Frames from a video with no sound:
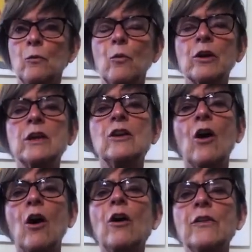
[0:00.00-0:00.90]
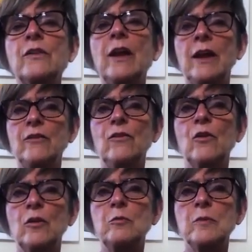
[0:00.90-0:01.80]
working all day
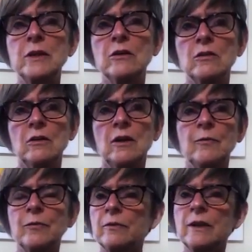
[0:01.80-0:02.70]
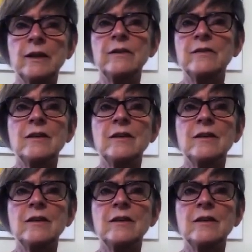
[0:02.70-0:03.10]
for a meal. It is